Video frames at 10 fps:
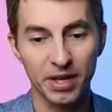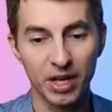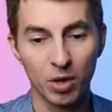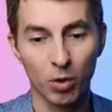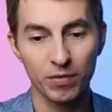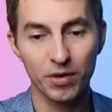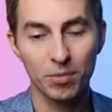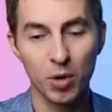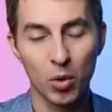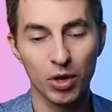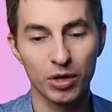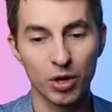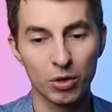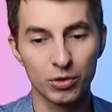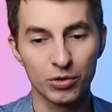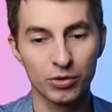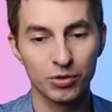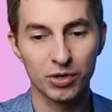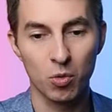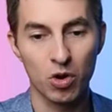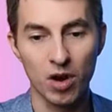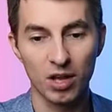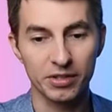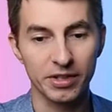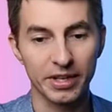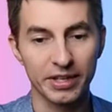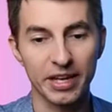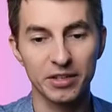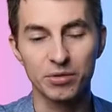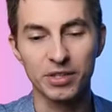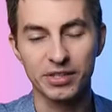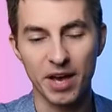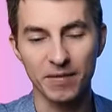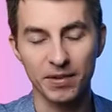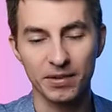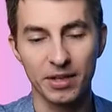What if your opponent goes somewhere else, like knight to d7?